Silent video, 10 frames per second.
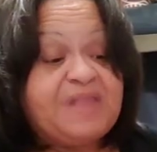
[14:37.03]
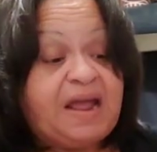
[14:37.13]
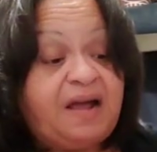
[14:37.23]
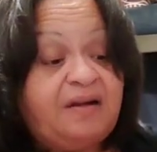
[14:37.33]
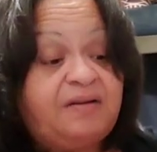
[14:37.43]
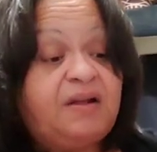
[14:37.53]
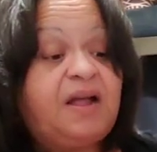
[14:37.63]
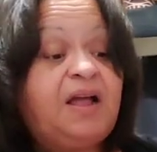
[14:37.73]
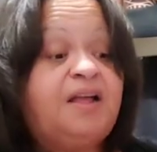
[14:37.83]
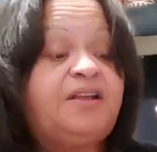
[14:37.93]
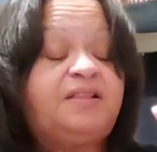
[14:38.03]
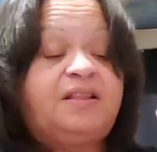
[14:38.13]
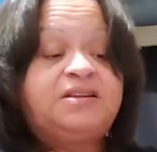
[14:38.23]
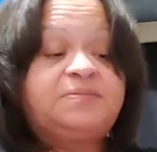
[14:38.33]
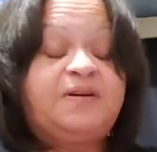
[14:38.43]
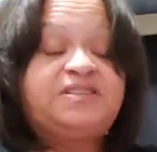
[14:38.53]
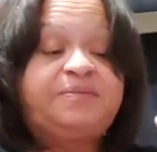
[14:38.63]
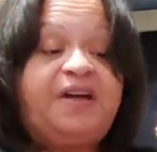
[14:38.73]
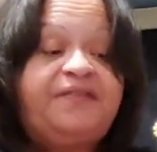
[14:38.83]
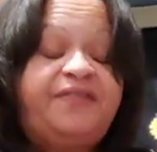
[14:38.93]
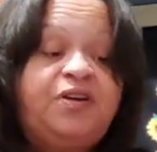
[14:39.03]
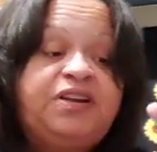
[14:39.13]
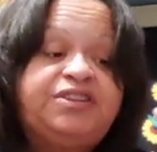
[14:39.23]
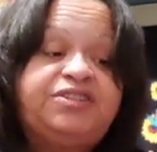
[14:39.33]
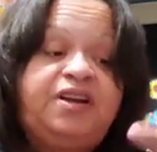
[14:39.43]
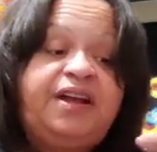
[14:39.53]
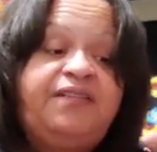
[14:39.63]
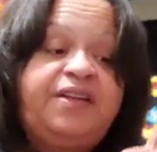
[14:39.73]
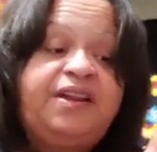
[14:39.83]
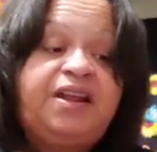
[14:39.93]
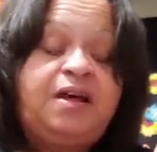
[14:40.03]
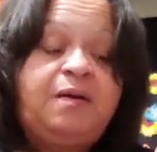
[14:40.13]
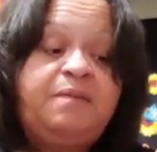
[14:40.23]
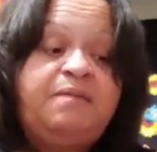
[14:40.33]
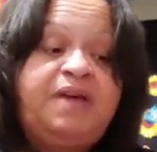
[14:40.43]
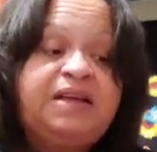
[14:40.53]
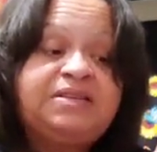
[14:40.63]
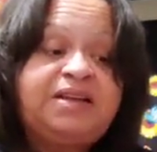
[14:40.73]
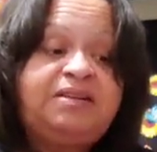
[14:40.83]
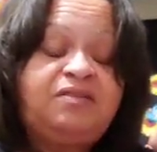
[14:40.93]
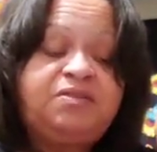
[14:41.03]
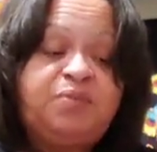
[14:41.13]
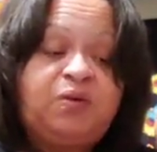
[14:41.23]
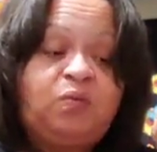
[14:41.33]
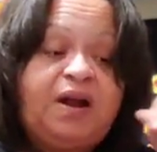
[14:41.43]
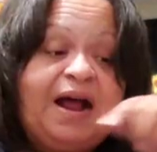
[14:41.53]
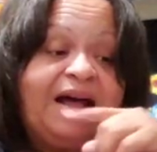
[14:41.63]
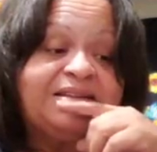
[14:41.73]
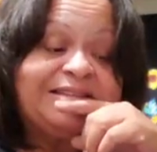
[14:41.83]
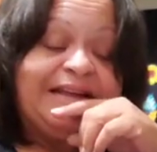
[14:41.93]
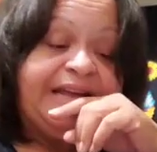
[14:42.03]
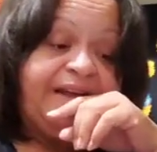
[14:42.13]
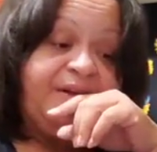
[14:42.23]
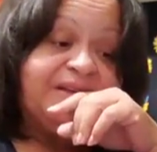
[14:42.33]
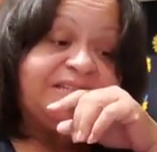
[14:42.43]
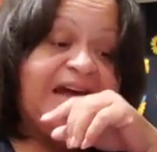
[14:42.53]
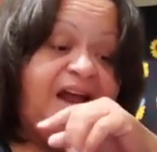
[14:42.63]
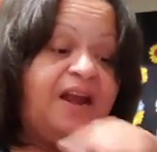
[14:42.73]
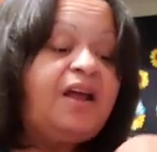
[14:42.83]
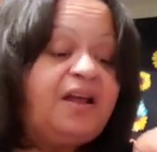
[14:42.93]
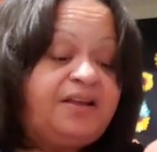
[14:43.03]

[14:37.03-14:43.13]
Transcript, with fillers: Now, you, this person may feel that you're giving them mixed signals, but what I see here is that,